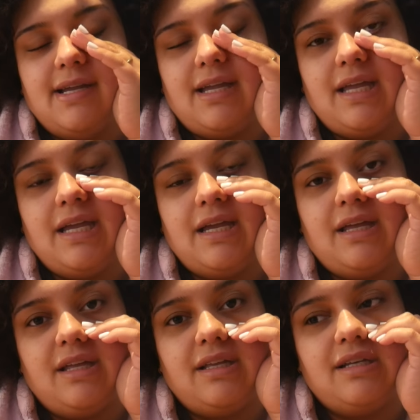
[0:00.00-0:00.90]

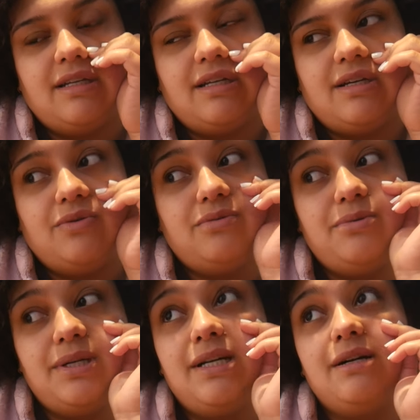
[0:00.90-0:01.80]
and
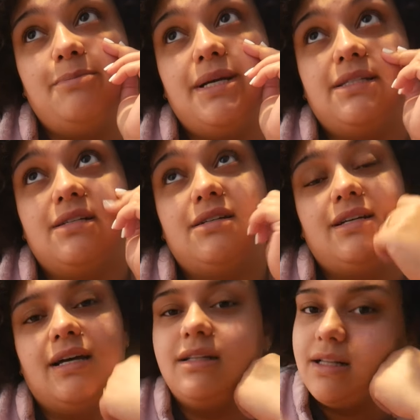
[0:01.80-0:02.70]
we are
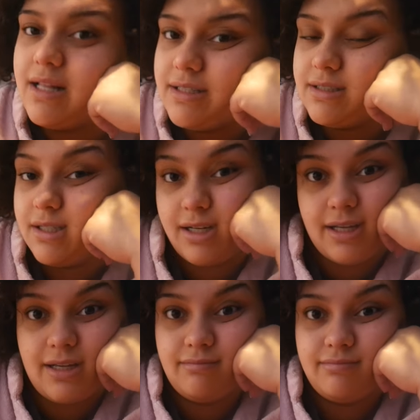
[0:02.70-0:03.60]
basically at the last
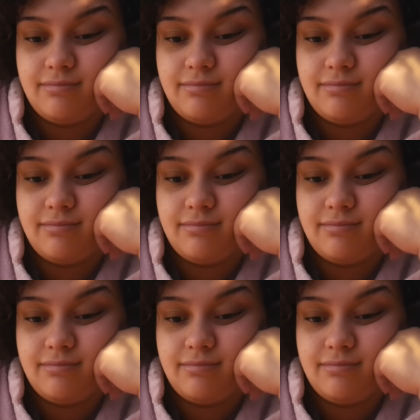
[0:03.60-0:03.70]
day